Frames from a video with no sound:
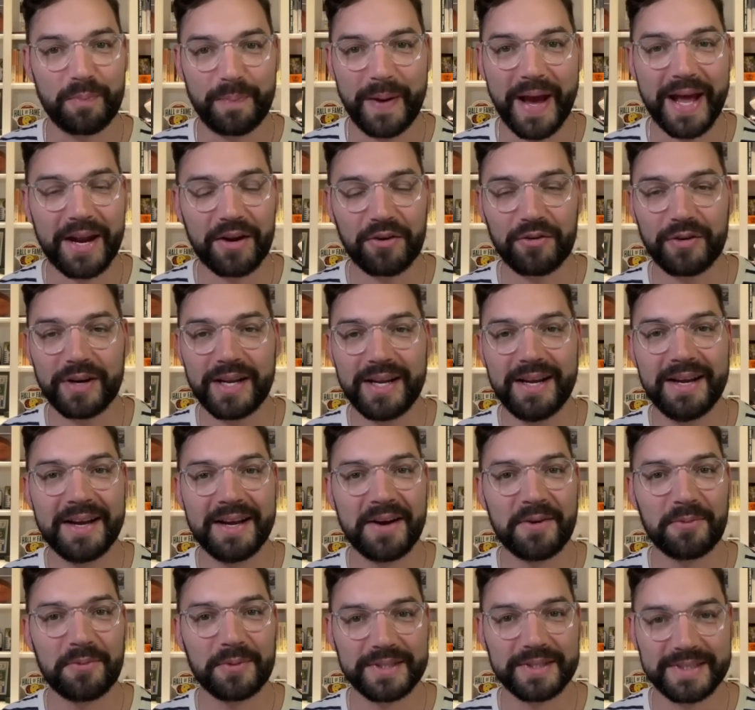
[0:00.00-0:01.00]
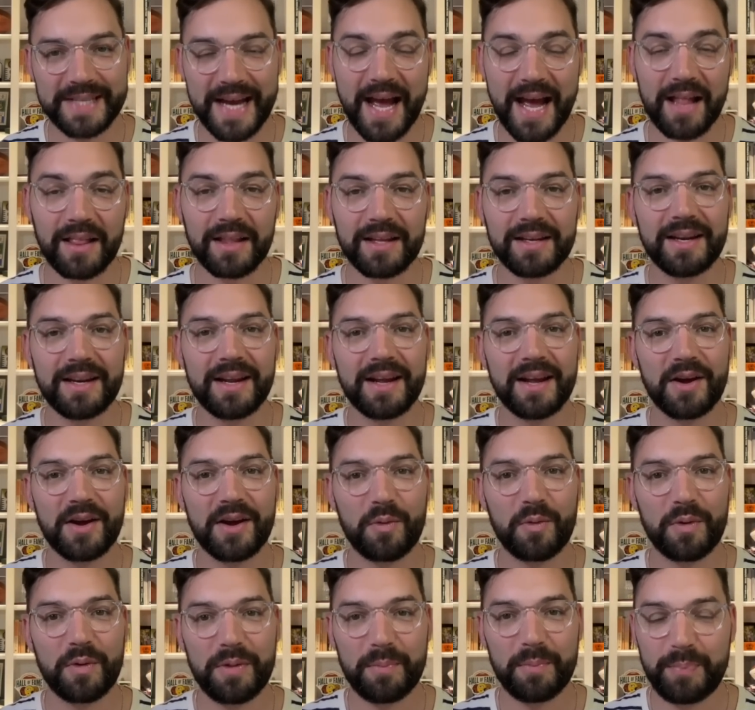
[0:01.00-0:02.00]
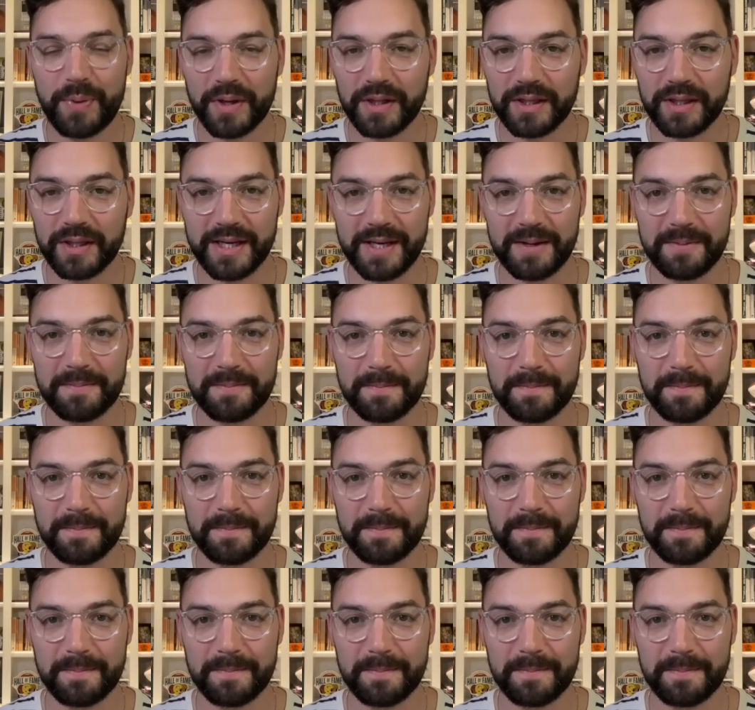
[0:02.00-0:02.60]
pedigree, with talent, with ability.